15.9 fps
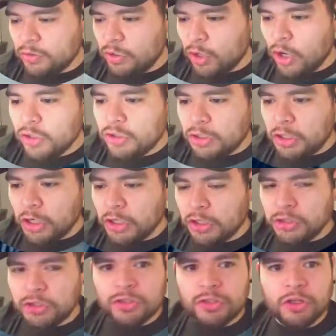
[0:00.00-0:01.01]
Dunk
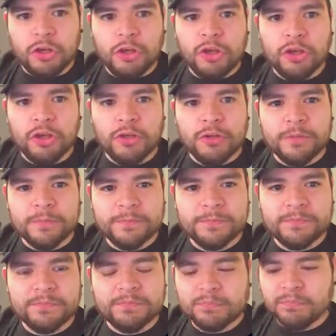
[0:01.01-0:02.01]
it thing.
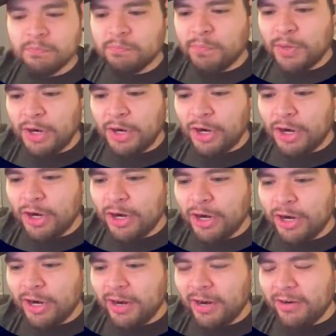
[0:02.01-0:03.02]
Oh,
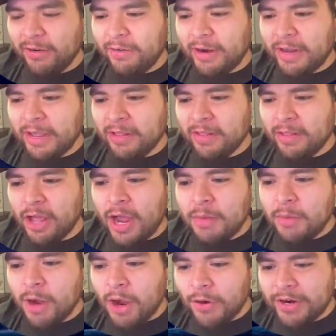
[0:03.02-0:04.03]
Brr. Ready?
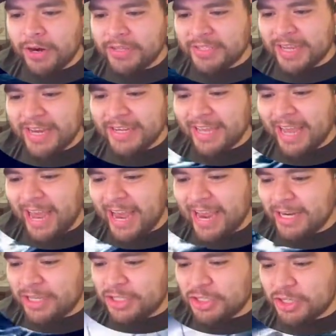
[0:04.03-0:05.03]
Lawnmowers,
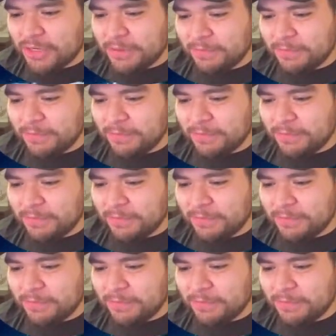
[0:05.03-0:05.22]
engage.